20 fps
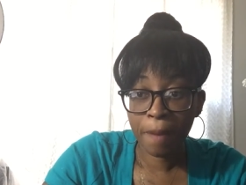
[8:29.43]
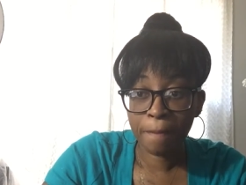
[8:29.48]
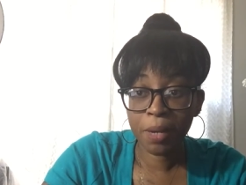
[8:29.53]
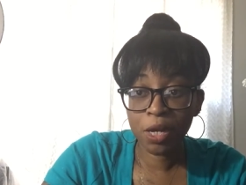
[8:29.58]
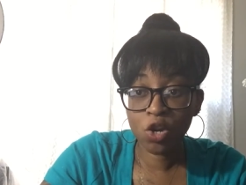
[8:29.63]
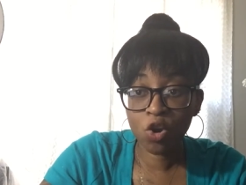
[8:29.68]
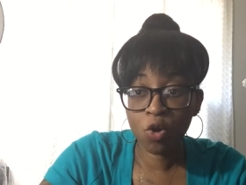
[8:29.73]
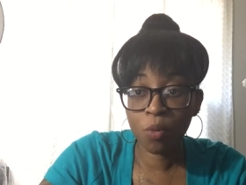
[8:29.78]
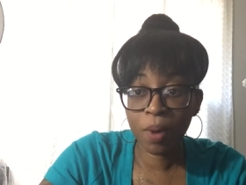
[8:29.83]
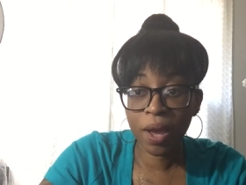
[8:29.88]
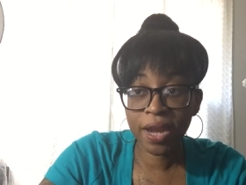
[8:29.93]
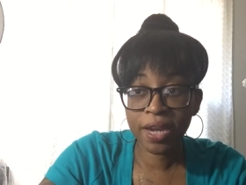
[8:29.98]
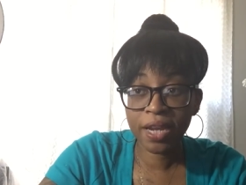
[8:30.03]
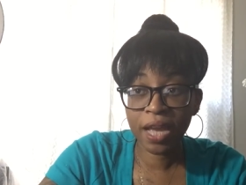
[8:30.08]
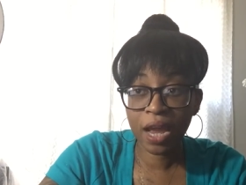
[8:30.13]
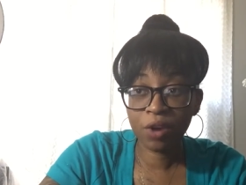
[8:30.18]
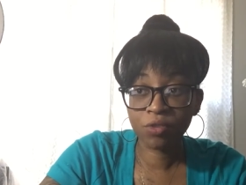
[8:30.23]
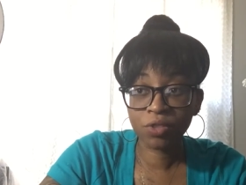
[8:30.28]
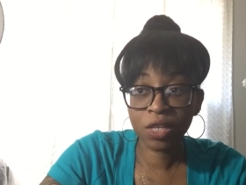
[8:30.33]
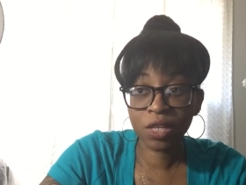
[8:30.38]
but
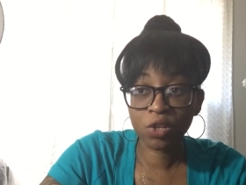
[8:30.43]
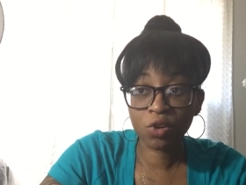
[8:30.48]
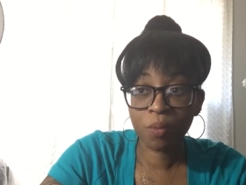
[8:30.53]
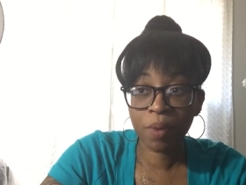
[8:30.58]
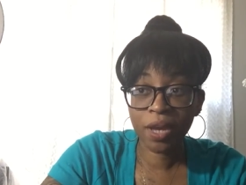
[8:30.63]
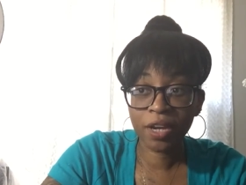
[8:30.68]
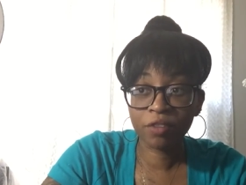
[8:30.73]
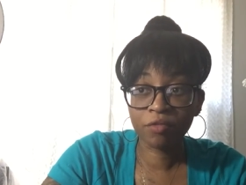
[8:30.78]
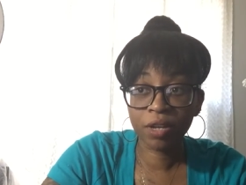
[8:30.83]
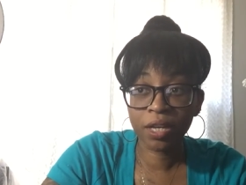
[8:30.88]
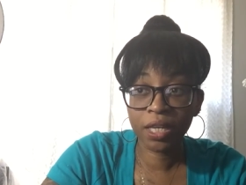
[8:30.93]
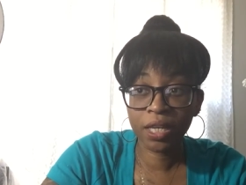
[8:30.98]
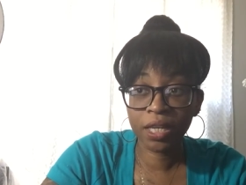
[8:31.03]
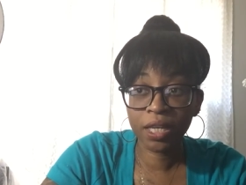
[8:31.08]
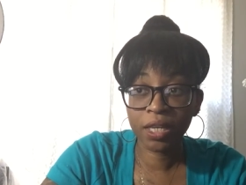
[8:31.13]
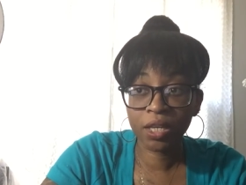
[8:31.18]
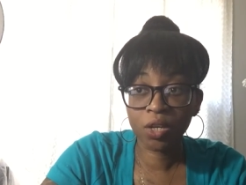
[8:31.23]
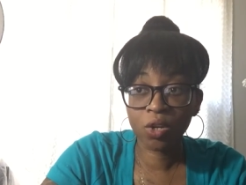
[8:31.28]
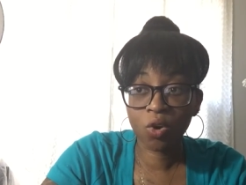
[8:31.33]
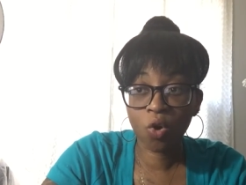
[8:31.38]
I don't think nobody
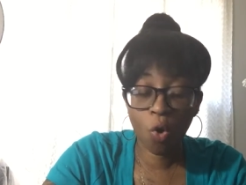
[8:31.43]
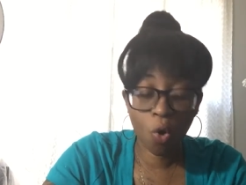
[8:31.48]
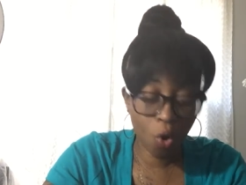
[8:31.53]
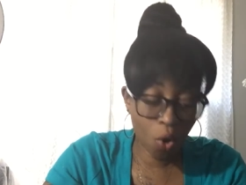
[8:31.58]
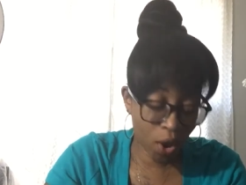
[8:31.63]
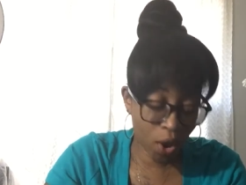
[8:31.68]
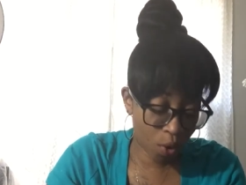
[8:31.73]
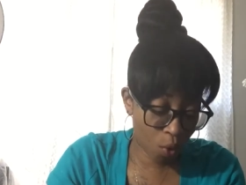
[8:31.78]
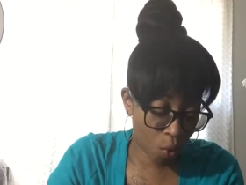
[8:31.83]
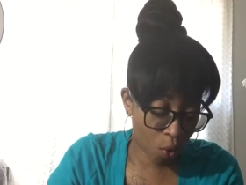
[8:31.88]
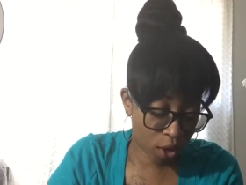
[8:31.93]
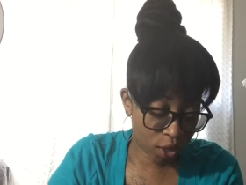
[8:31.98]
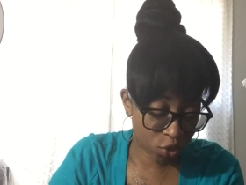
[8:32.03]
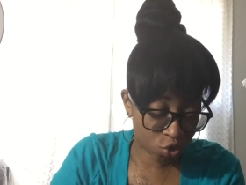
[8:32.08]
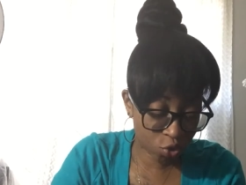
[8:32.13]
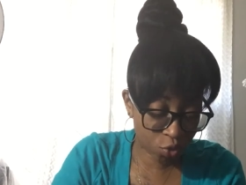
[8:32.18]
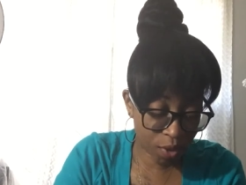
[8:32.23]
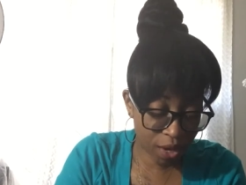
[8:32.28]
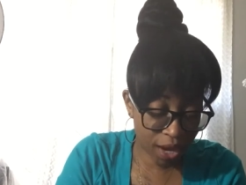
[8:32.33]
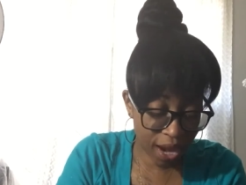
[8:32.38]
really caught on
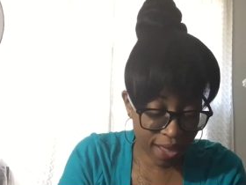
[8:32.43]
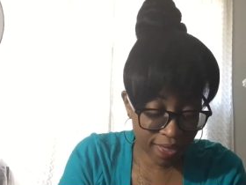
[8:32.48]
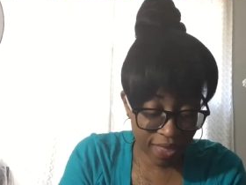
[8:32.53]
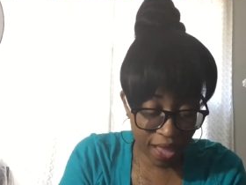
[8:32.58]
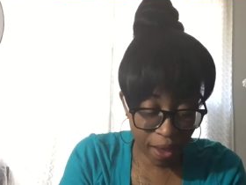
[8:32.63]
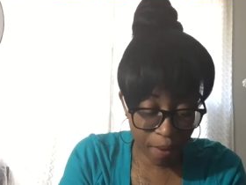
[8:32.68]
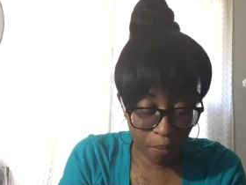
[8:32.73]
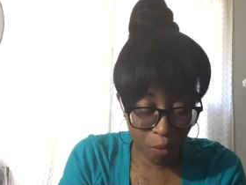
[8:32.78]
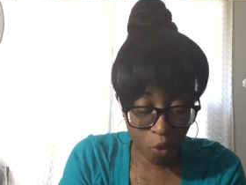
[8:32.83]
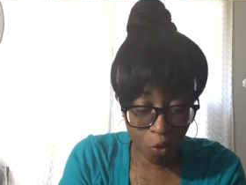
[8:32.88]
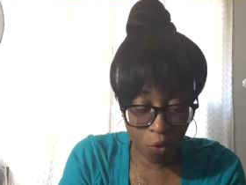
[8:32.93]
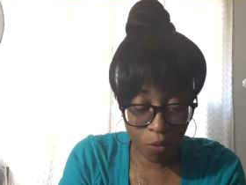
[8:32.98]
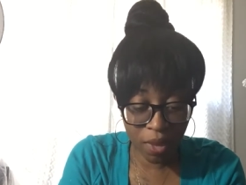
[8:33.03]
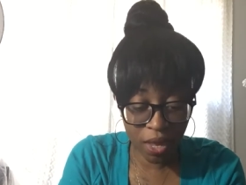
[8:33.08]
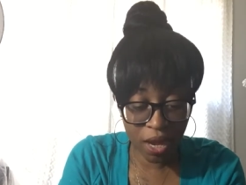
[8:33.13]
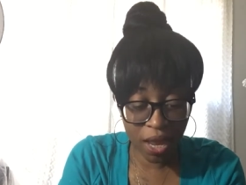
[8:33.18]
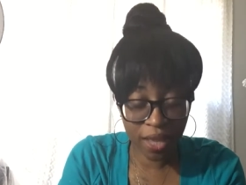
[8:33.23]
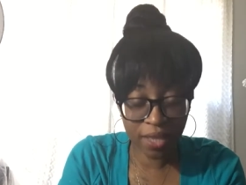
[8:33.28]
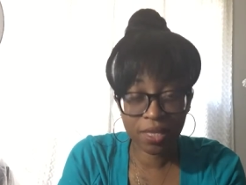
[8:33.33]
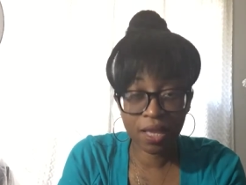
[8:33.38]
to it at that
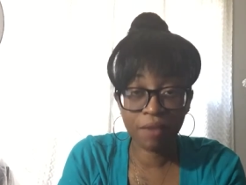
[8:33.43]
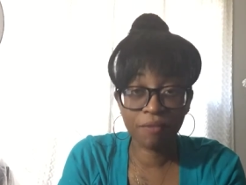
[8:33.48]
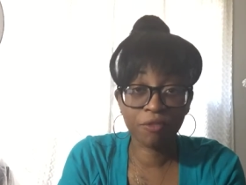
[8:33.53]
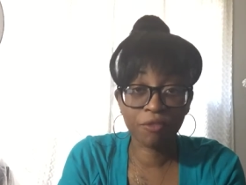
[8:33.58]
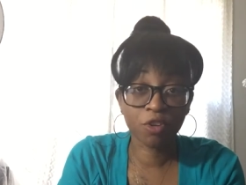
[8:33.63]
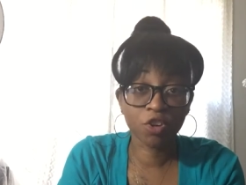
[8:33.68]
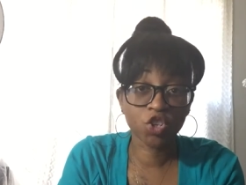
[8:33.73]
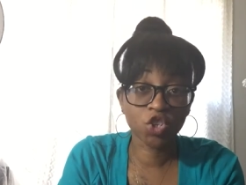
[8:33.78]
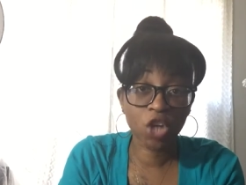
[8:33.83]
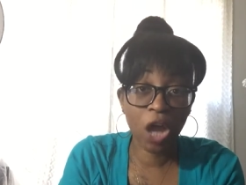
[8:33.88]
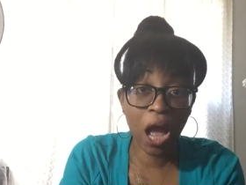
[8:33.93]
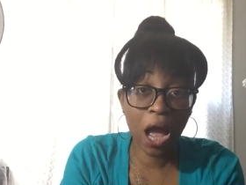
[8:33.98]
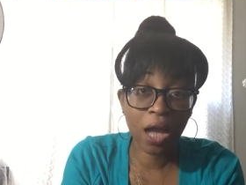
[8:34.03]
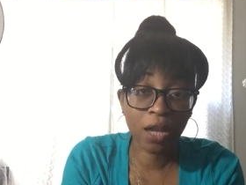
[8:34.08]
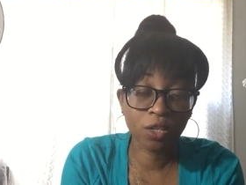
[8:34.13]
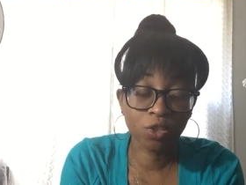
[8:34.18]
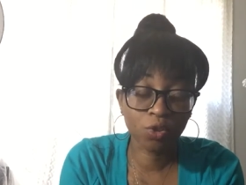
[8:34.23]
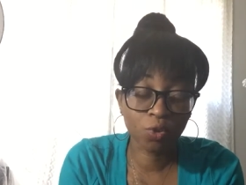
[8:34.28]
moment except for Jock.